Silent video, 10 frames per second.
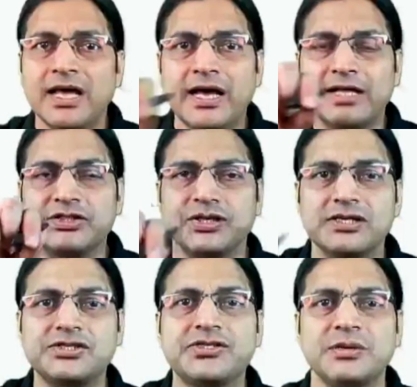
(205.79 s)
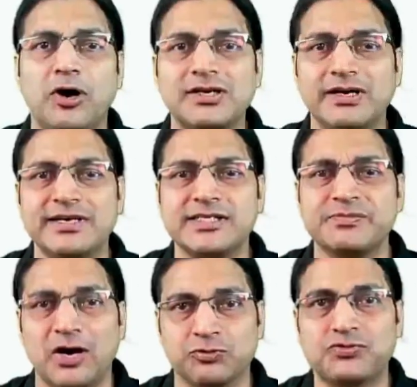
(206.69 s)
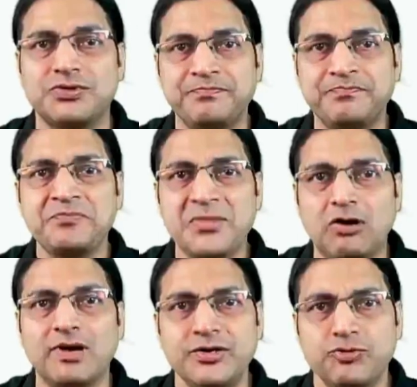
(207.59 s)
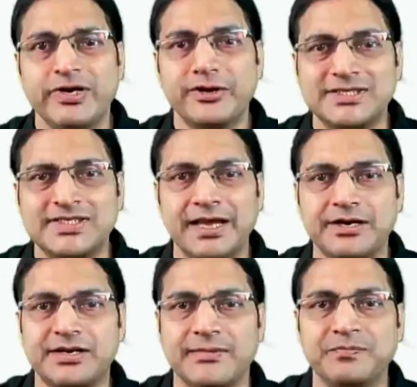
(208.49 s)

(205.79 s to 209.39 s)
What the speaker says: and thrusts a bottle in his mouth, alright, to intoxicate him.